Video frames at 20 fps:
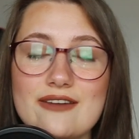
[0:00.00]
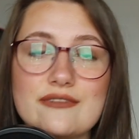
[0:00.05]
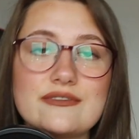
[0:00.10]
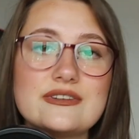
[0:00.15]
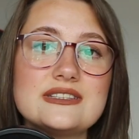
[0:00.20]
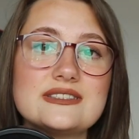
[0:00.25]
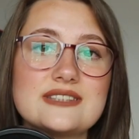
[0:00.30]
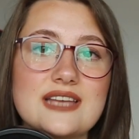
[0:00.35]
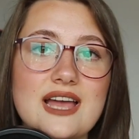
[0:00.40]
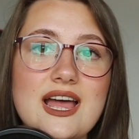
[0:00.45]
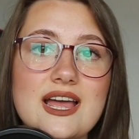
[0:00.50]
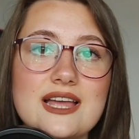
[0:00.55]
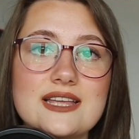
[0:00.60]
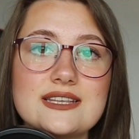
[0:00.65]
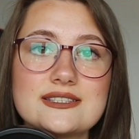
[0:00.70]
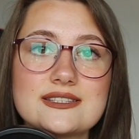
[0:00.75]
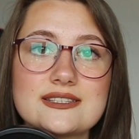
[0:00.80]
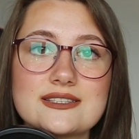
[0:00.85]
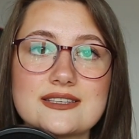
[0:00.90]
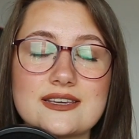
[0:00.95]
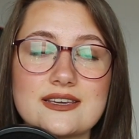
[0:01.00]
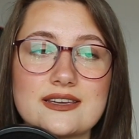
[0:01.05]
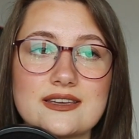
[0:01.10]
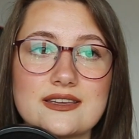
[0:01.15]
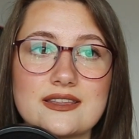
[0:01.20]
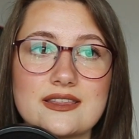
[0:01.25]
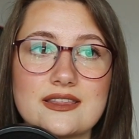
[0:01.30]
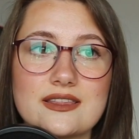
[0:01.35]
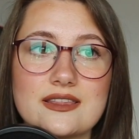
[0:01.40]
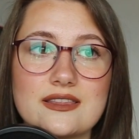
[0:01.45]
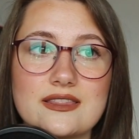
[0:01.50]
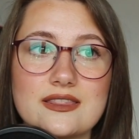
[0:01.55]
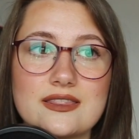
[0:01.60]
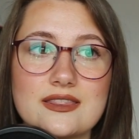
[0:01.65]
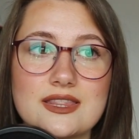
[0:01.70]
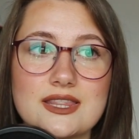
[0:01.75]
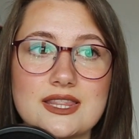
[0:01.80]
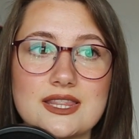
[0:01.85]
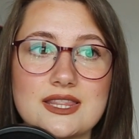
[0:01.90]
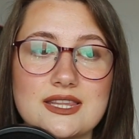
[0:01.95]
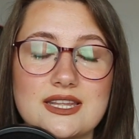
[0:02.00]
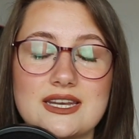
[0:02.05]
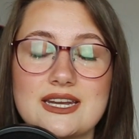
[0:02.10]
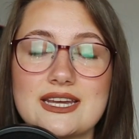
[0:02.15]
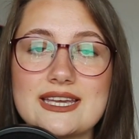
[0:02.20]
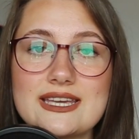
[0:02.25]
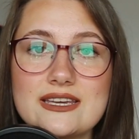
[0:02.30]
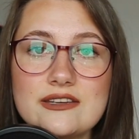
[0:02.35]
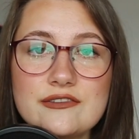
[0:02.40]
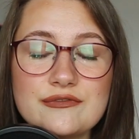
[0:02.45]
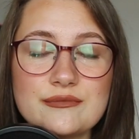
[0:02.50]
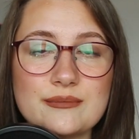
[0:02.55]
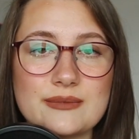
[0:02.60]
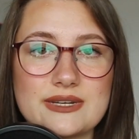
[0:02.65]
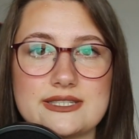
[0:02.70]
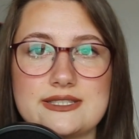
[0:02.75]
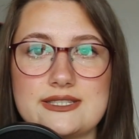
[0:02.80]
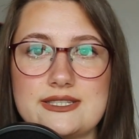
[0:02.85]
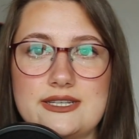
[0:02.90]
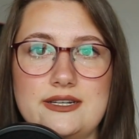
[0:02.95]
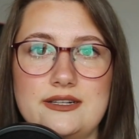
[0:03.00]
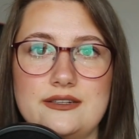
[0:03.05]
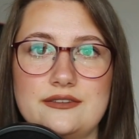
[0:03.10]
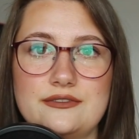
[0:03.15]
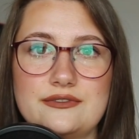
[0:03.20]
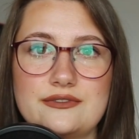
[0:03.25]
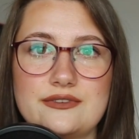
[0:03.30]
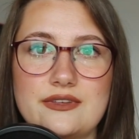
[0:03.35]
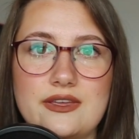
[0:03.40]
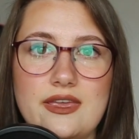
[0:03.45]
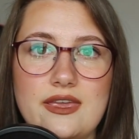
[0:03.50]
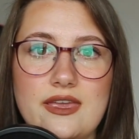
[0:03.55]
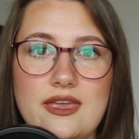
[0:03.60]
every task that I give myself.